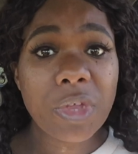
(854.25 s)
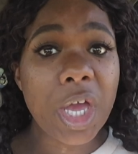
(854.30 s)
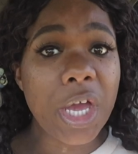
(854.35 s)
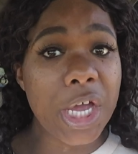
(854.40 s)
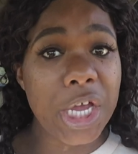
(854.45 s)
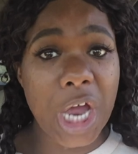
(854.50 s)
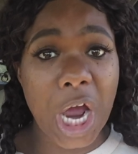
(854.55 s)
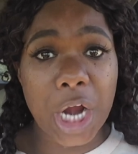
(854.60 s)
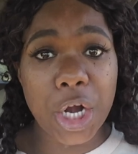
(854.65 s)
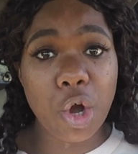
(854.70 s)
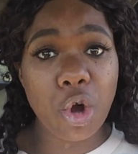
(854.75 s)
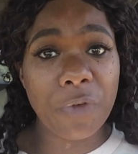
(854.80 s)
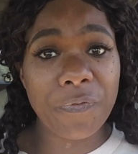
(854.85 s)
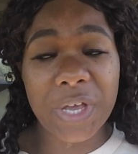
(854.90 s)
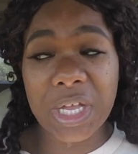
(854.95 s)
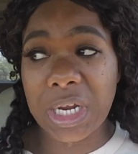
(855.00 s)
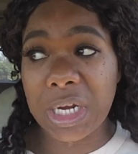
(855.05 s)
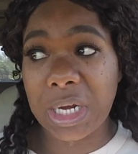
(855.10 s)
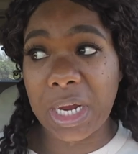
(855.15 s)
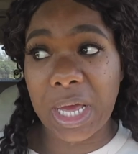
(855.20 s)
Y'all know if
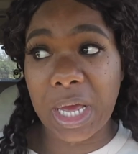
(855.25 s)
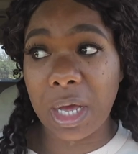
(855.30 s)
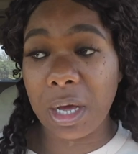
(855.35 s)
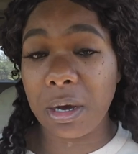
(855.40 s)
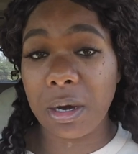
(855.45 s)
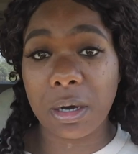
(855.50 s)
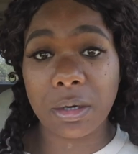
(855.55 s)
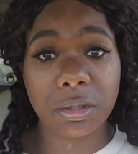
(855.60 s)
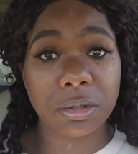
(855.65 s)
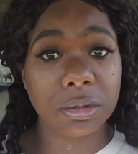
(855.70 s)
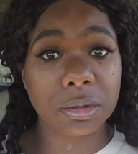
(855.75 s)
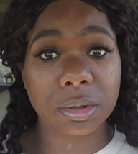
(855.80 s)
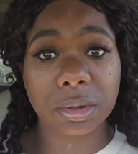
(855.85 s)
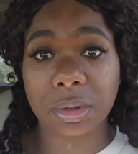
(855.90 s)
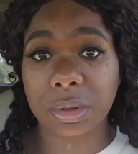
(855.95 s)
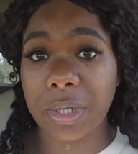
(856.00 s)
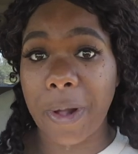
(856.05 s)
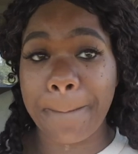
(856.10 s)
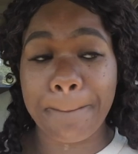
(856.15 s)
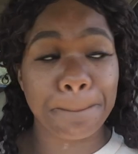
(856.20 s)
any
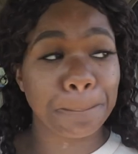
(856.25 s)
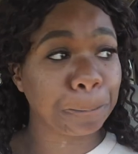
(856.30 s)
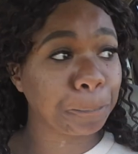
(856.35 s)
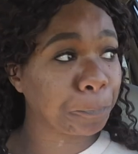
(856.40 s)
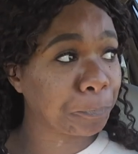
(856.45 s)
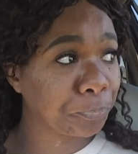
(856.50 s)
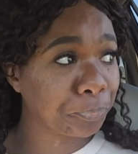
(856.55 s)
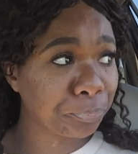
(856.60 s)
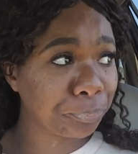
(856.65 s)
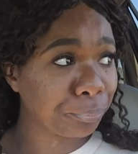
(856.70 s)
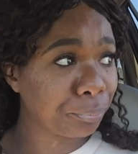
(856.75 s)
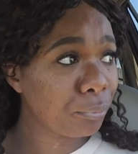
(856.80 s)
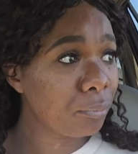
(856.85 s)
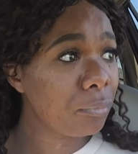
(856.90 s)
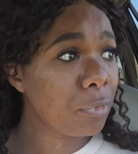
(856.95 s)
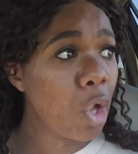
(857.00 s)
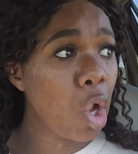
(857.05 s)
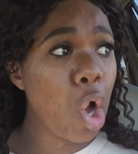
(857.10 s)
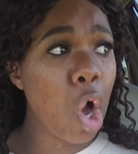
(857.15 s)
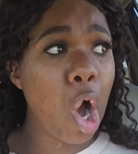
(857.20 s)
nails
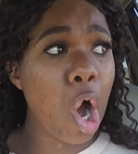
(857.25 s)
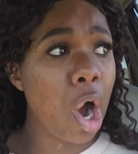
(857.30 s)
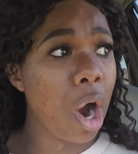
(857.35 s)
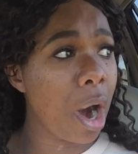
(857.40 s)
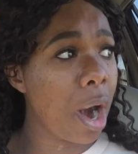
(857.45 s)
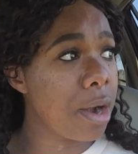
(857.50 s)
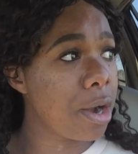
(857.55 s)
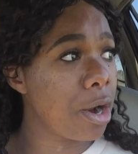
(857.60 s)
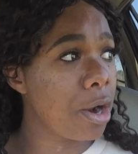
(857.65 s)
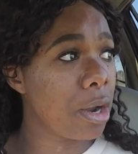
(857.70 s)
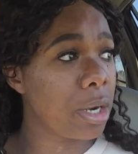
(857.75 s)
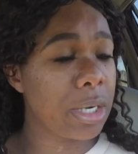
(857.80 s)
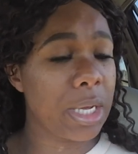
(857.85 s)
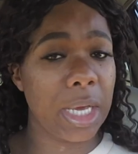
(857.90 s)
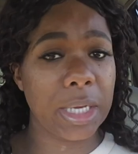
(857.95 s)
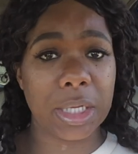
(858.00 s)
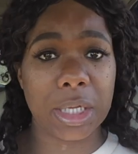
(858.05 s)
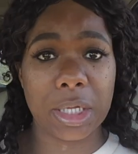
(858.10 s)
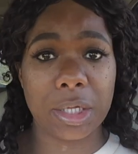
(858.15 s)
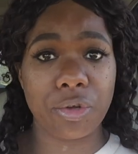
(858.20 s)
hardener
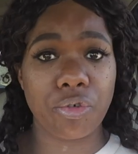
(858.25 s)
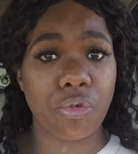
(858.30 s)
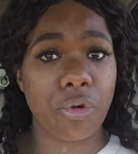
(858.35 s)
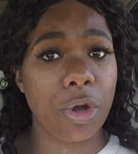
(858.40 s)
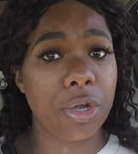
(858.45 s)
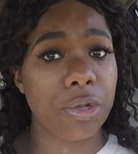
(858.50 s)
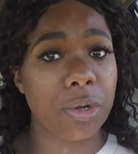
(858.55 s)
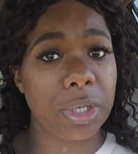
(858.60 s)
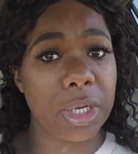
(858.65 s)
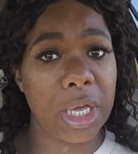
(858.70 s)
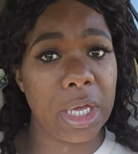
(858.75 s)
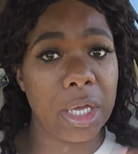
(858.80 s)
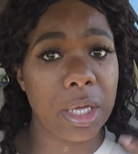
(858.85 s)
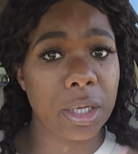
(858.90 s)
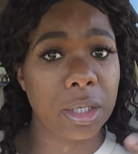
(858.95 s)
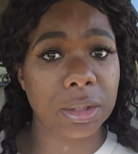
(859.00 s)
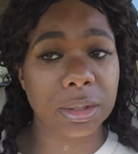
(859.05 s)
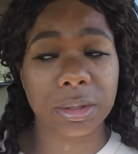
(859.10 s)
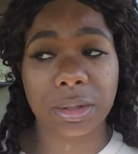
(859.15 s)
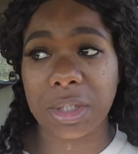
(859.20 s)
that can grow your
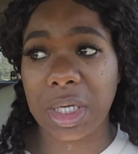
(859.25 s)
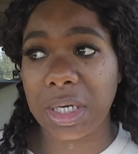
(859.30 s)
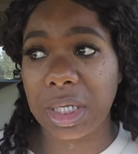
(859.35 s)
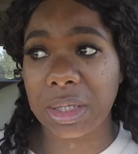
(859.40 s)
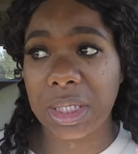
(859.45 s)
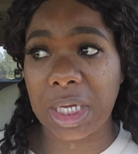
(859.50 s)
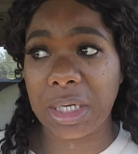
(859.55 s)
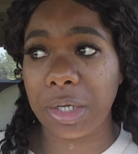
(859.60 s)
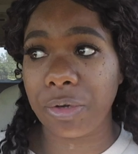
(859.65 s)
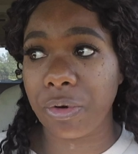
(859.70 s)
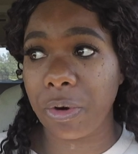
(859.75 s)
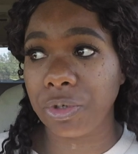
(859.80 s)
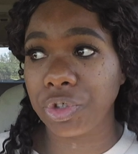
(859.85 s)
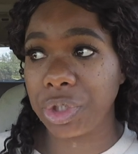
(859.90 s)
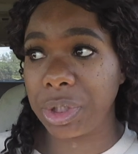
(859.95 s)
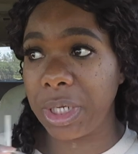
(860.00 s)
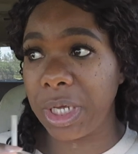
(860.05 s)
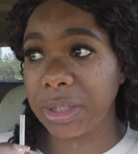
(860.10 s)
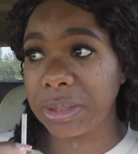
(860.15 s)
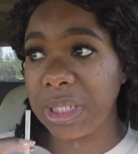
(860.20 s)
nails, anything that grows
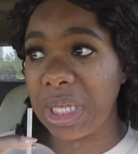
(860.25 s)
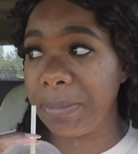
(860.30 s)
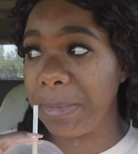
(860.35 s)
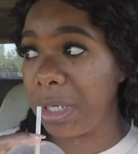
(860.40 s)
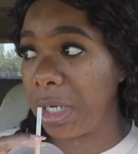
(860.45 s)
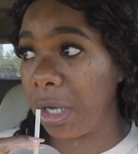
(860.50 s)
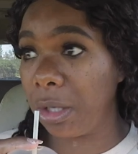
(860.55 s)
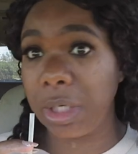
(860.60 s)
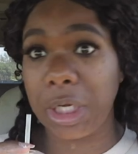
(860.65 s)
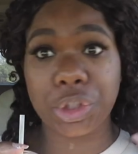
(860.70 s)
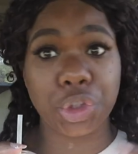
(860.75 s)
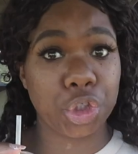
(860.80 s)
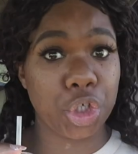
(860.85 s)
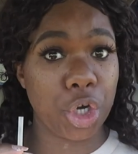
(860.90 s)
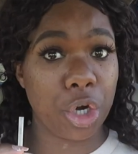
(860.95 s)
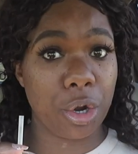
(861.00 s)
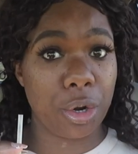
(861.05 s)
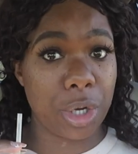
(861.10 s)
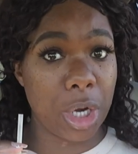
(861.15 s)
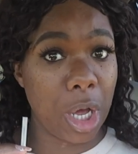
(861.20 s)
your nails, let me know. Let your
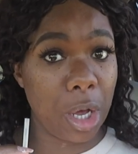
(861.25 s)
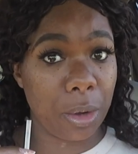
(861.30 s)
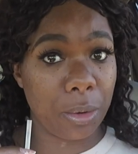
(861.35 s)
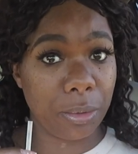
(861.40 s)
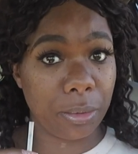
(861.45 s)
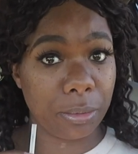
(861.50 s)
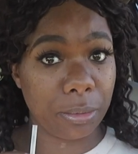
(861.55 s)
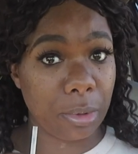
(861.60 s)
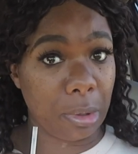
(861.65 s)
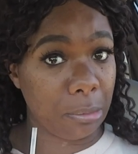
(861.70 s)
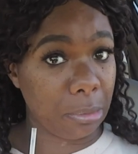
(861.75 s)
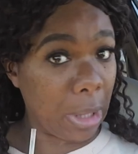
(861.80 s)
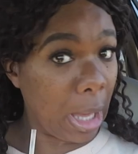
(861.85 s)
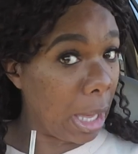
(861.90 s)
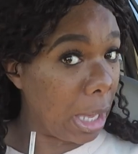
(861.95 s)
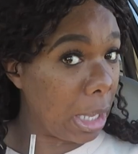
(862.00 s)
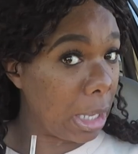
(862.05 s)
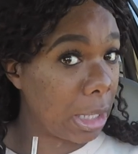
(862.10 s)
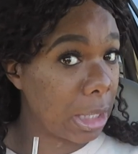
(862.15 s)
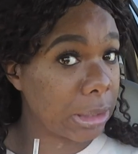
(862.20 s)
girl know.
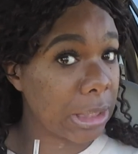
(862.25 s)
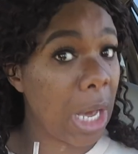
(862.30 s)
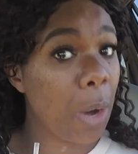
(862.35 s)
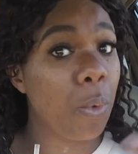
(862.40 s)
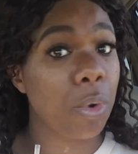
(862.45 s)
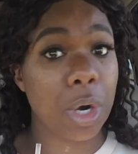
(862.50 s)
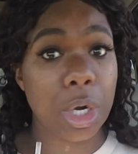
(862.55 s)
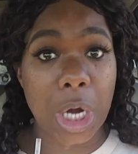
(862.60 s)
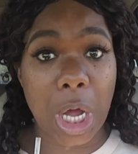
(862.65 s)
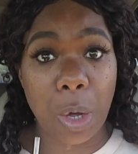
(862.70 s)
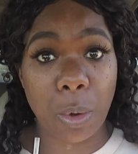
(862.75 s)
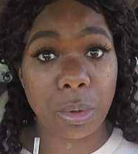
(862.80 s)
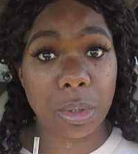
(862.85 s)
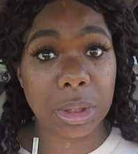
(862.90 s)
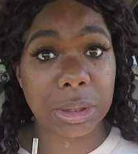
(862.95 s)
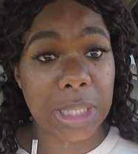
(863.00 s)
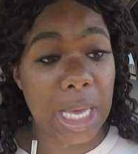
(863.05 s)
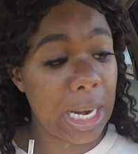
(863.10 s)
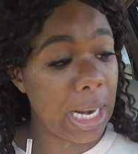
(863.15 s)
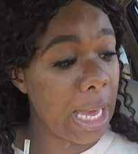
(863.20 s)
Okay? Because I want to know.
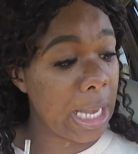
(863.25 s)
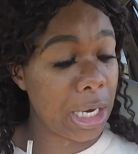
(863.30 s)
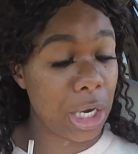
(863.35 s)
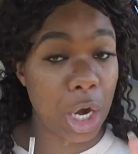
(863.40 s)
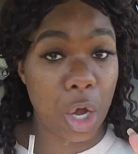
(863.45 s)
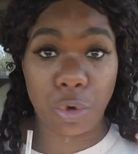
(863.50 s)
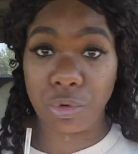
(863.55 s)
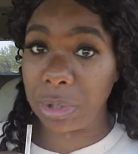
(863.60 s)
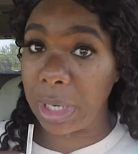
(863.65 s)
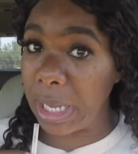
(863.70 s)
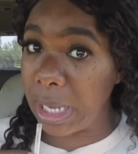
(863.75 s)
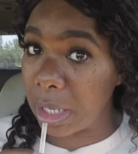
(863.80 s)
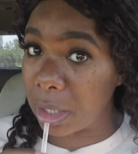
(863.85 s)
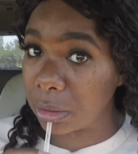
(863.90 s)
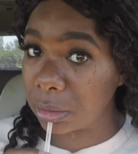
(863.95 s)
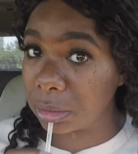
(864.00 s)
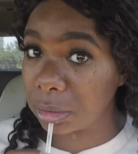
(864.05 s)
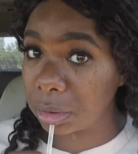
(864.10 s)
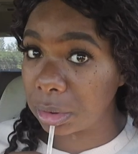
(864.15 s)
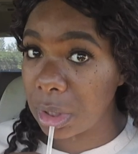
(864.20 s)
Because I like long nails.
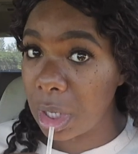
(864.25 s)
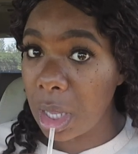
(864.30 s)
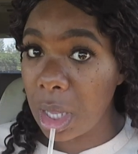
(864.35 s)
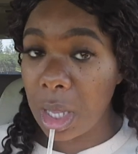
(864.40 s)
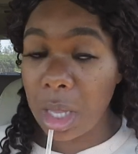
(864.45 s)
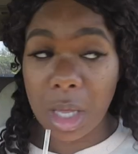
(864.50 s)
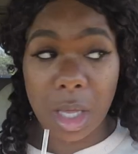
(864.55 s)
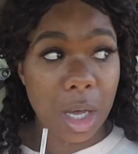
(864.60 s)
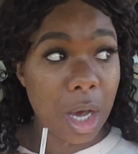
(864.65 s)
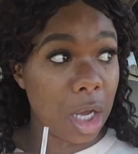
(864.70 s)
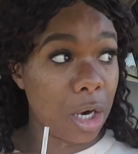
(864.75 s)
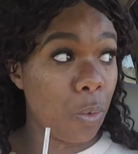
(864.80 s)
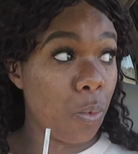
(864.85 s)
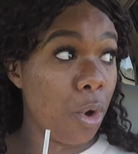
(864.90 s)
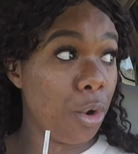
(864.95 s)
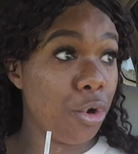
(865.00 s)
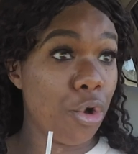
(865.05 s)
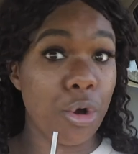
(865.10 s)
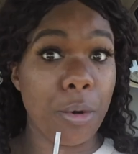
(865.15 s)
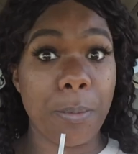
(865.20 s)
I don't
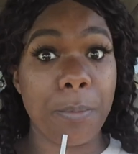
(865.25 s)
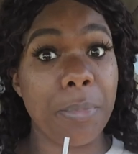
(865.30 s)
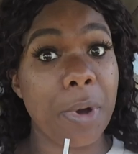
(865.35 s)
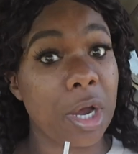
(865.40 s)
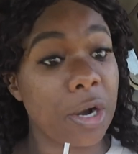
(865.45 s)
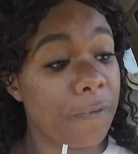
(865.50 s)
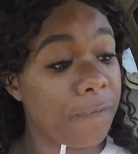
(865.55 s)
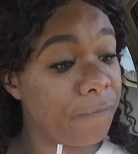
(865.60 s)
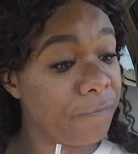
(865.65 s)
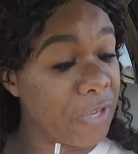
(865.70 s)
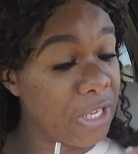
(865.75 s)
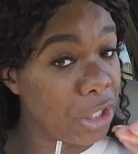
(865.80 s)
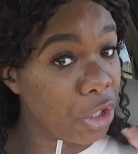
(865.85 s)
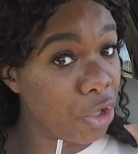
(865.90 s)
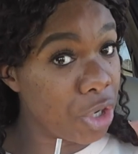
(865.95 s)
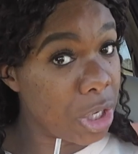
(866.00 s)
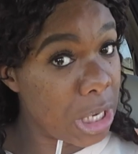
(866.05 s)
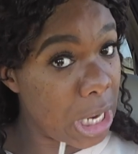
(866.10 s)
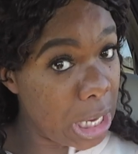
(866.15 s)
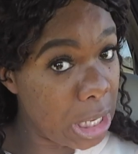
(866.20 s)
want no
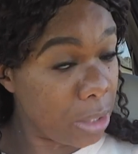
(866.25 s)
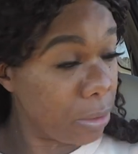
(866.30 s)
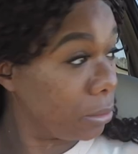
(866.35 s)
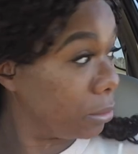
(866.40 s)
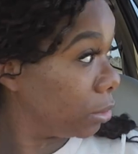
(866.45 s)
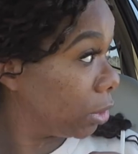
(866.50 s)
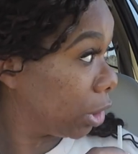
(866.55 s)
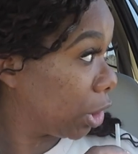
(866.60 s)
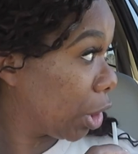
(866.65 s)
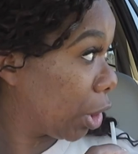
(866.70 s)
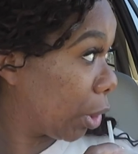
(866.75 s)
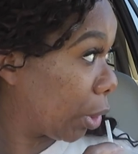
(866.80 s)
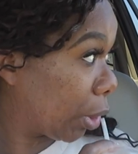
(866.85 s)
butterfinger nails.